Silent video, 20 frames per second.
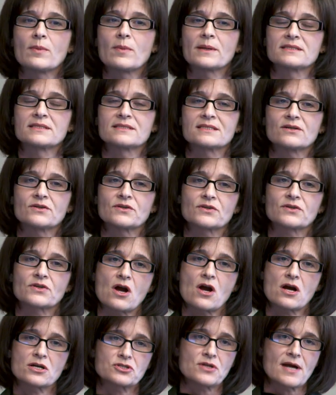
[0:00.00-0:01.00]
but until your
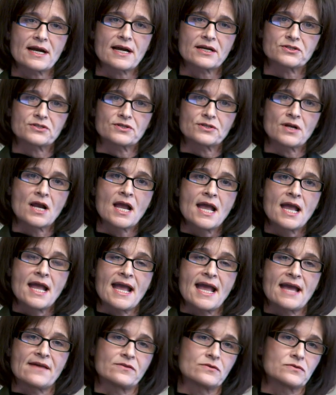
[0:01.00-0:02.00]
contractor
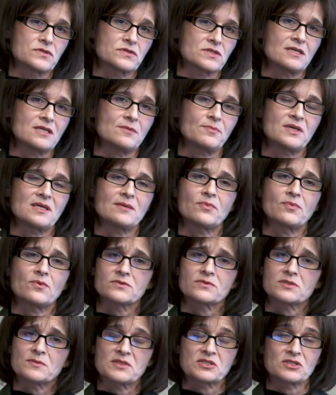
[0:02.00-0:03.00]
and those key
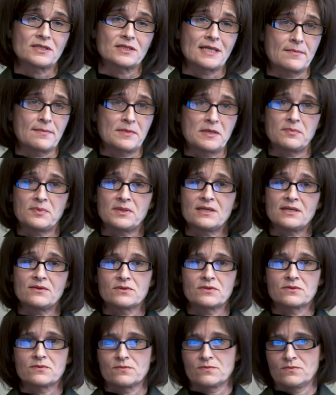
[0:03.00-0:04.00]
people, especially MEP
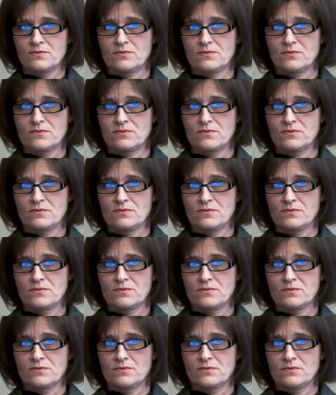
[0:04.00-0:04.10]
with